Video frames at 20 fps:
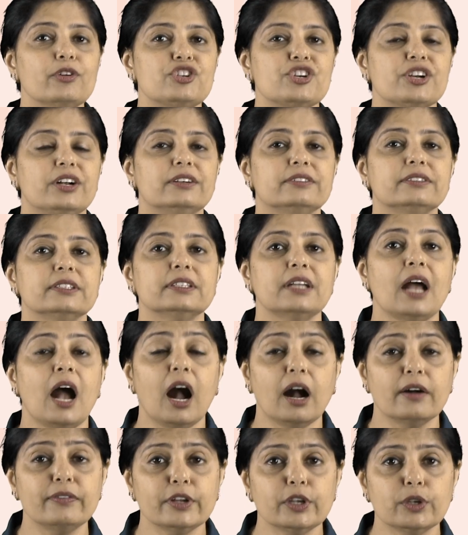children,
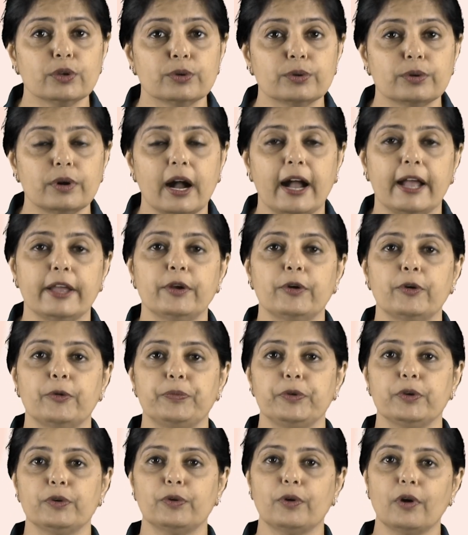how are you? I
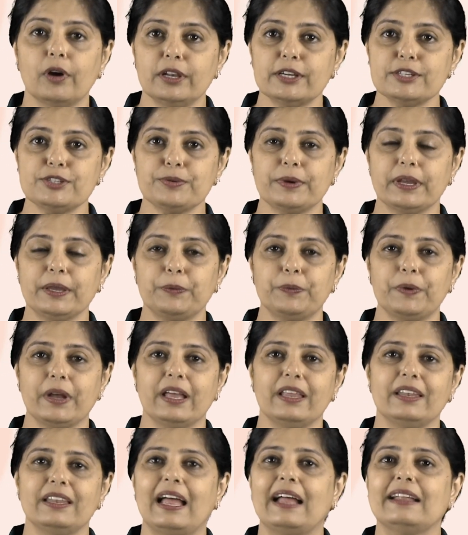hope you all are doing
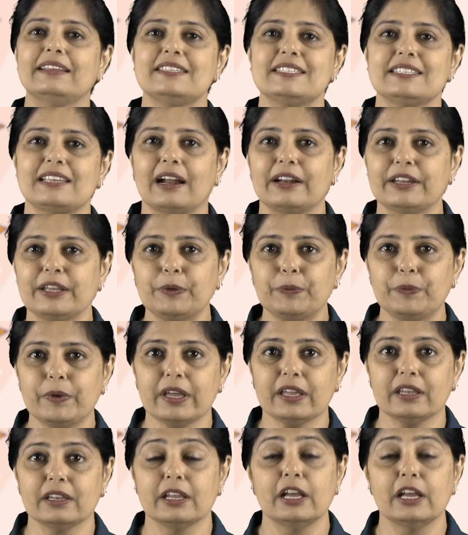well and studying well.